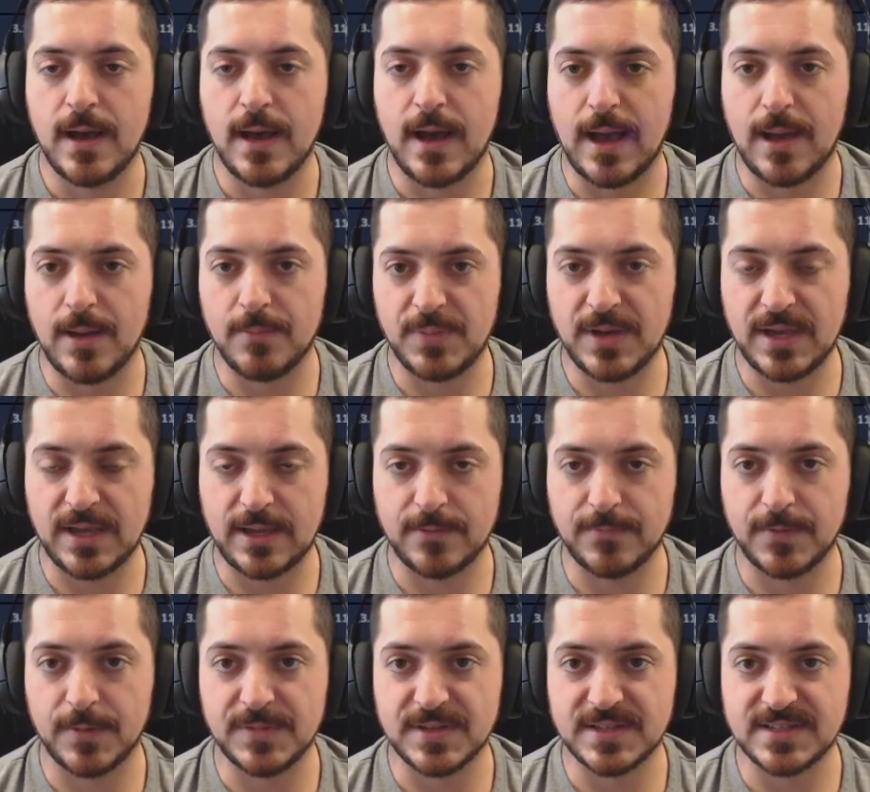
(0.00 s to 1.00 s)
I'm picking
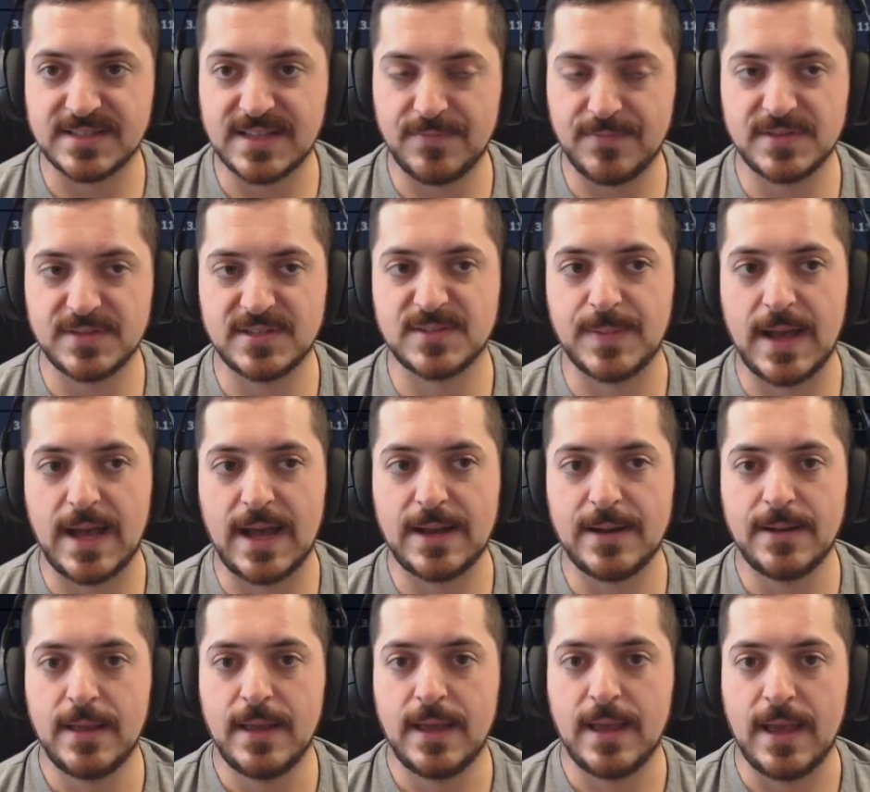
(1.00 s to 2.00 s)
from the 7th
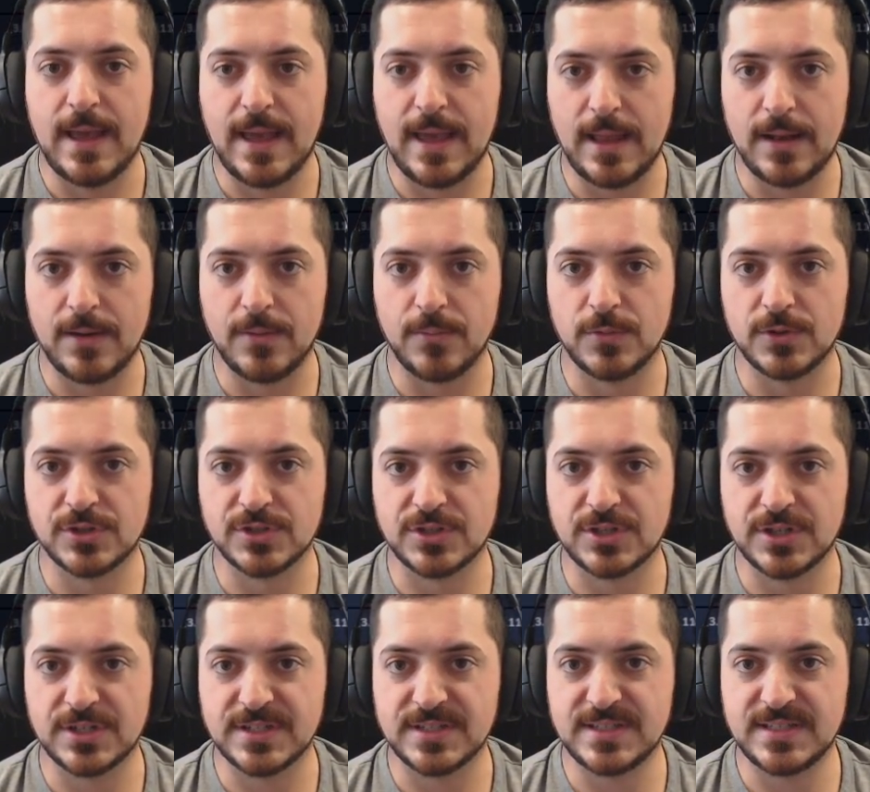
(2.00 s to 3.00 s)
spot, and we're
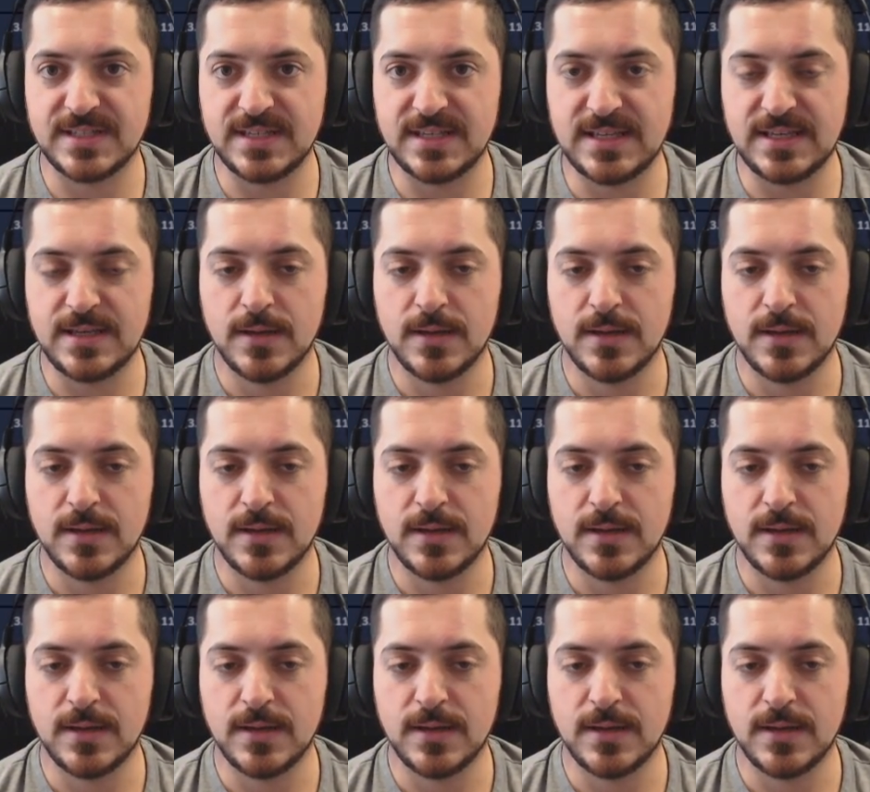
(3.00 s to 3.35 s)
just going to see,